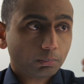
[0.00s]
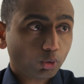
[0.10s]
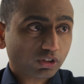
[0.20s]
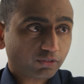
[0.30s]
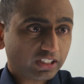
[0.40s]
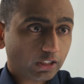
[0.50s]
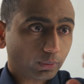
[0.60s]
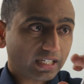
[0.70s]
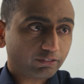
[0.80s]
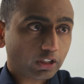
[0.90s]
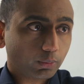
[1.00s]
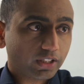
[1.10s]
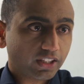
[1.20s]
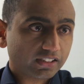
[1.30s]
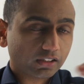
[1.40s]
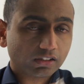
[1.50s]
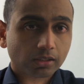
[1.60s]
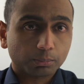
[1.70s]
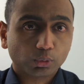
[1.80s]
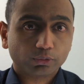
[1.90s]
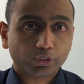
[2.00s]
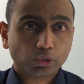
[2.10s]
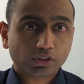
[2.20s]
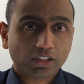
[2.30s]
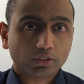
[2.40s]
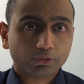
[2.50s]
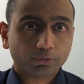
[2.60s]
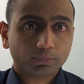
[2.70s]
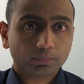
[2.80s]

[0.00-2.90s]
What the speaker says: Pause the video and have a go at this example for yourself.